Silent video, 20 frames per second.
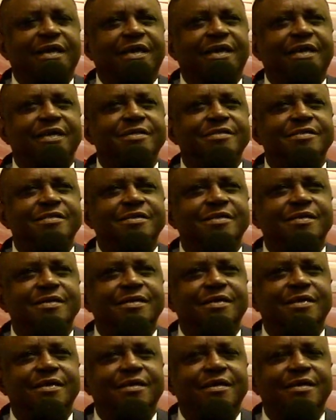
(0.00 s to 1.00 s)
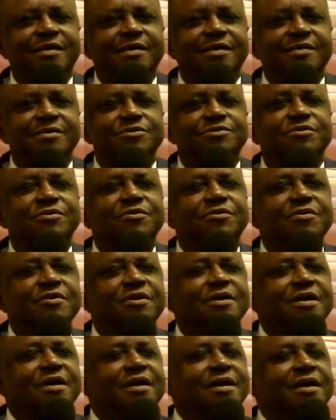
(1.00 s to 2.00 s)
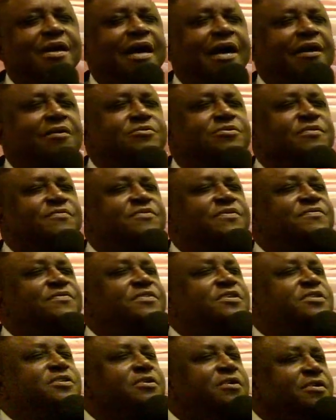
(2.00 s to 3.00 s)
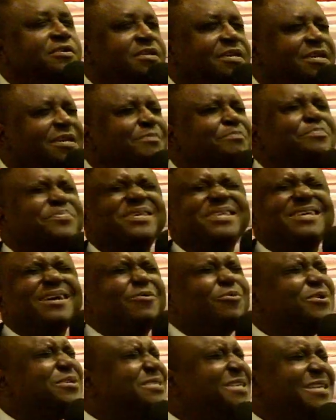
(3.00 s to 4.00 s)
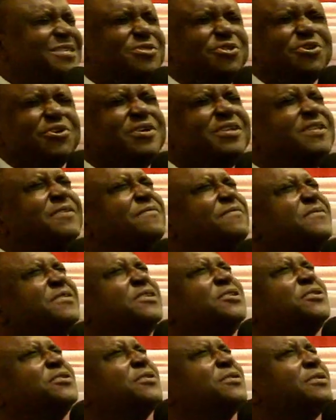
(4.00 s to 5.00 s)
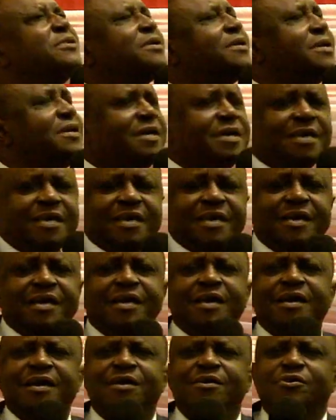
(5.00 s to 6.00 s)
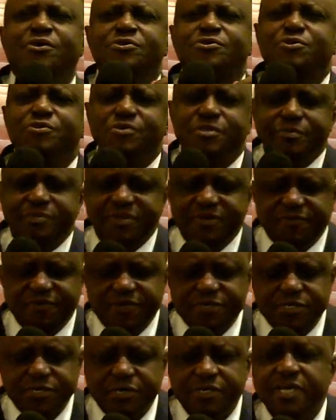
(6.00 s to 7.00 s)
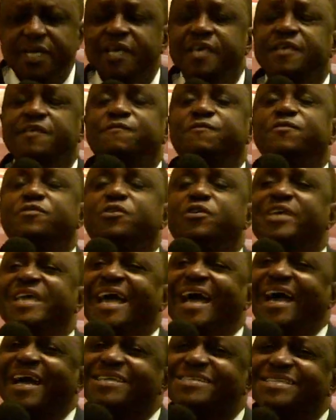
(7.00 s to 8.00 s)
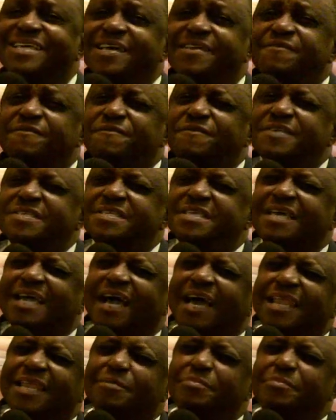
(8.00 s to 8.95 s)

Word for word: And so, out of the vision, Peter was enjoying the vision. God told him in the vision, even though he acted physically,